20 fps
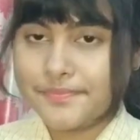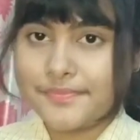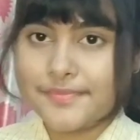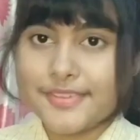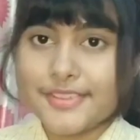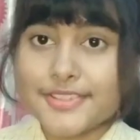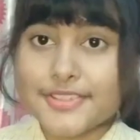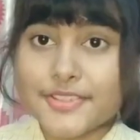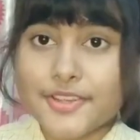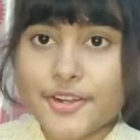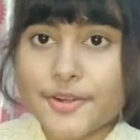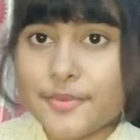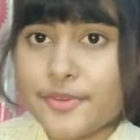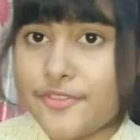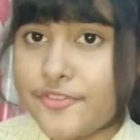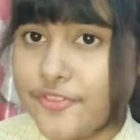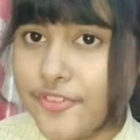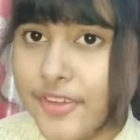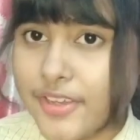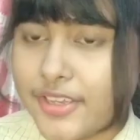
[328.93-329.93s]
It's gonna
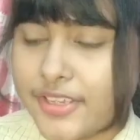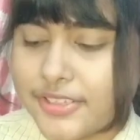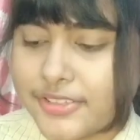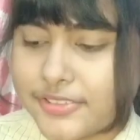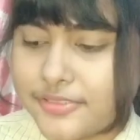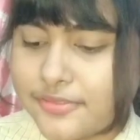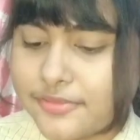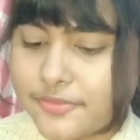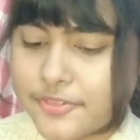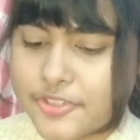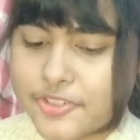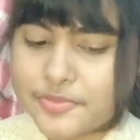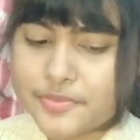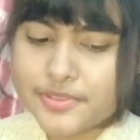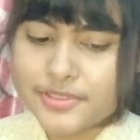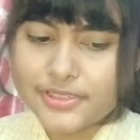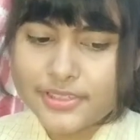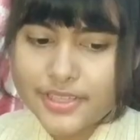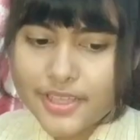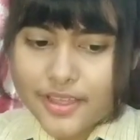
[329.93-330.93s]
be fun. Wish
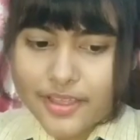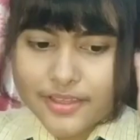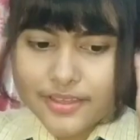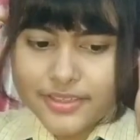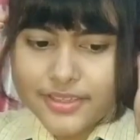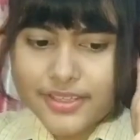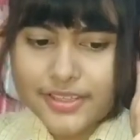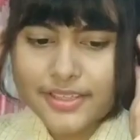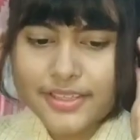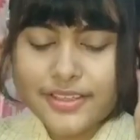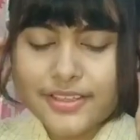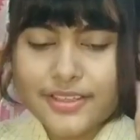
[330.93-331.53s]
me luck.